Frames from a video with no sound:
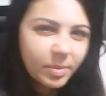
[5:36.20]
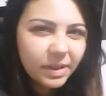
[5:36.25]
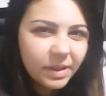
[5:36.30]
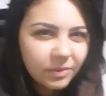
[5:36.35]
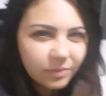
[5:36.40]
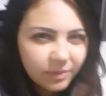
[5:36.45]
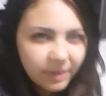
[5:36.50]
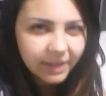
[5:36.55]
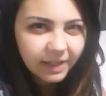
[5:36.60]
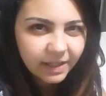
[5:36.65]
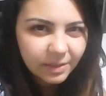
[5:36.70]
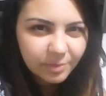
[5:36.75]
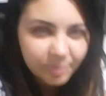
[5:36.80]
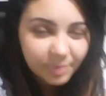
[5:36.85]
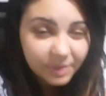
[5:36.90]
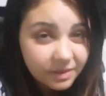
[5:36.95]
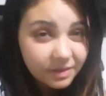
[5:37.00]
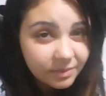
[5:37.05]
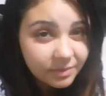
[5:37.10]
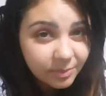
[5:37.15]
bit red,
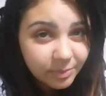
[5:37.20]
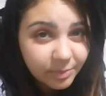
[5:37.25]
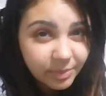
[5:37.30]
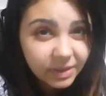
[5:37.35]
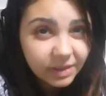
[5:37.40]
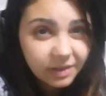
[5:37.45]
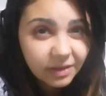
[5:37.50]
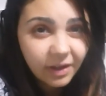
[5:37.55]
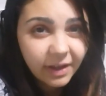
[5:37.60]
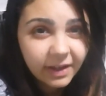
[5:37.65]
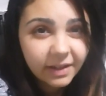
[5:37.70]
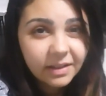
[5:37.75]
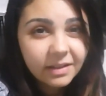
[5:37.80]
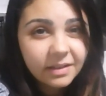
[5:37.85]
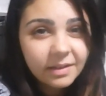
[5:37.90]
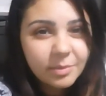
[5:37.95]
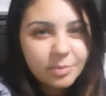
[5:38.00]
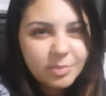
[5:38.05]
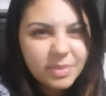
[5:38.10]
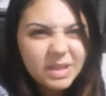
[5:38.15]
bit bit like
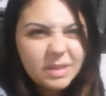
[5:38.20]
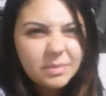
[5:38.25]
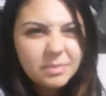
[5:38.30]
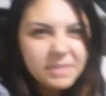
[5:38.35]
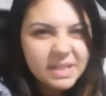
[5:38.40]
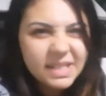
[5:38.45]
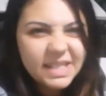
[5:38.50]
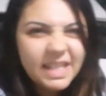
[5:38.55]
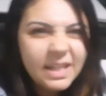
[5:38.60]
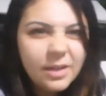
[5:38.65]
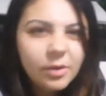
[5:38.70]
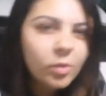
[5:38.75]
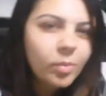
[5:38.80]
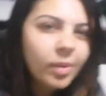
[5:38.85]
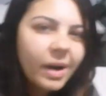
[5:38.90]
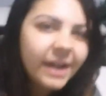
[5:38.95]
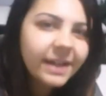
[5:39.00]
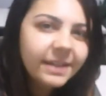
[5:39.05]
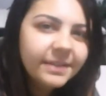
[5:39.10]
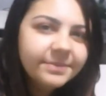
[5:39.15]
a big mosquito
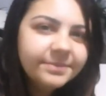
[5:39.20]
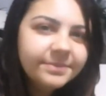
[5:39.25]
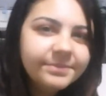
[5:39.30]
bite.